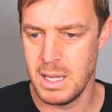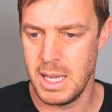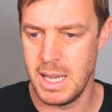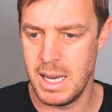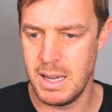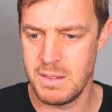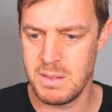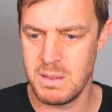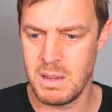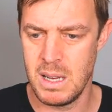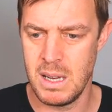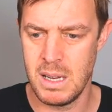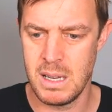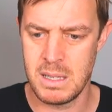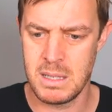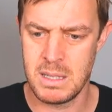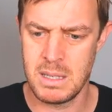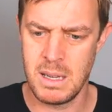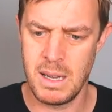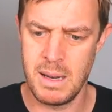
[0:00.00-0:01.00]
and
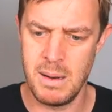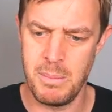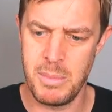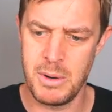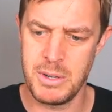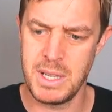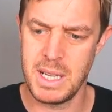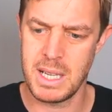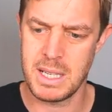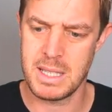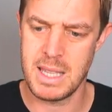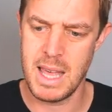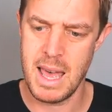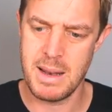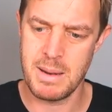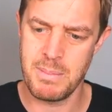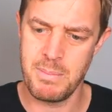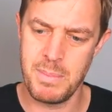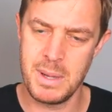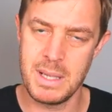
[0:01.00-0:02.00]
it protects
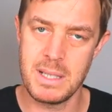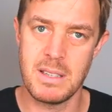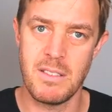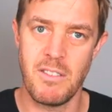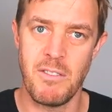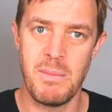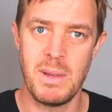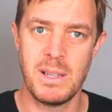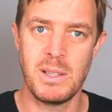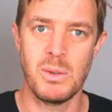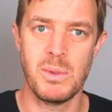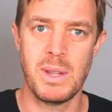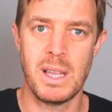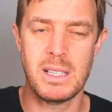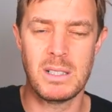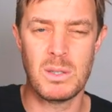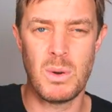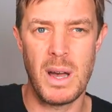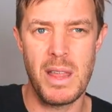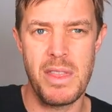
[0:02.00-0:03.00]
that piece of metal
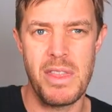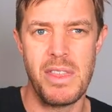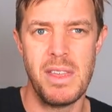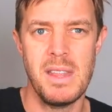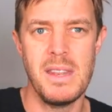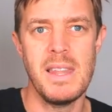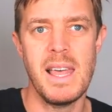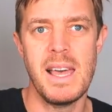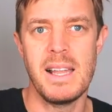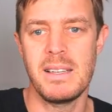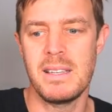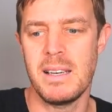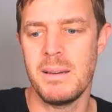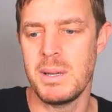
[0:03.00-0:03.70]
that's quite thin, that